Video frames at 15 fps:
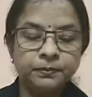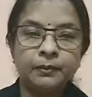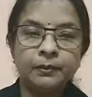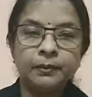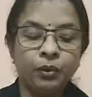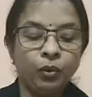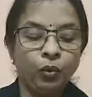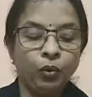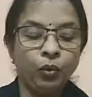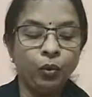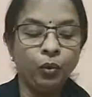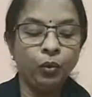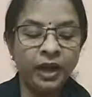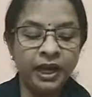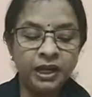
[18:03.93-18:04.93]
While
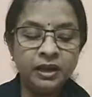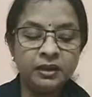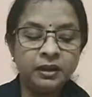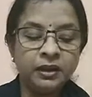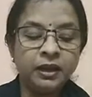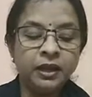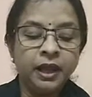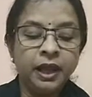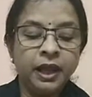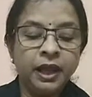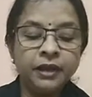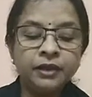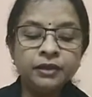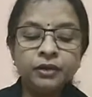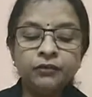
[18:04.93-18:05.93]

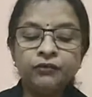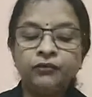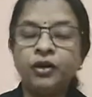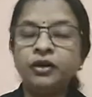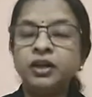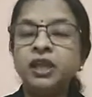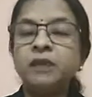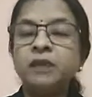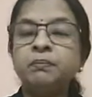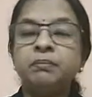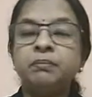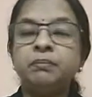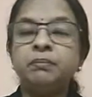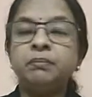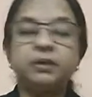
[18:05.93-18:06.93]
another
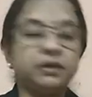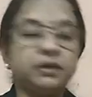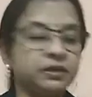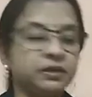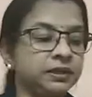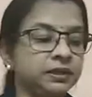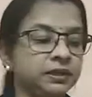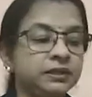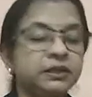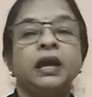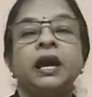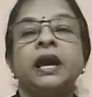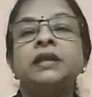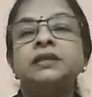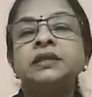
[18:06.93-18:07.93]
40%, I
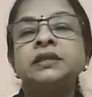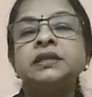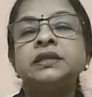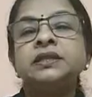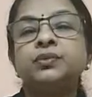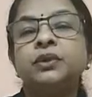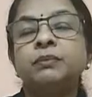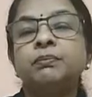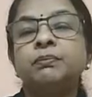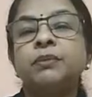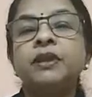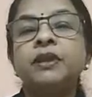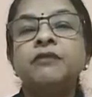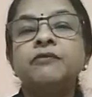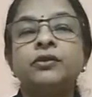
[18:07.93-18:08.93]
just will brief
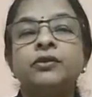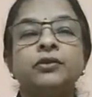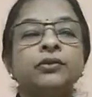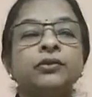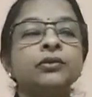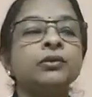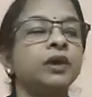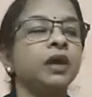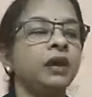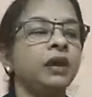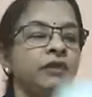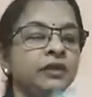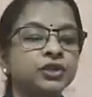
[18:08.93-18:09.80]
you, I will show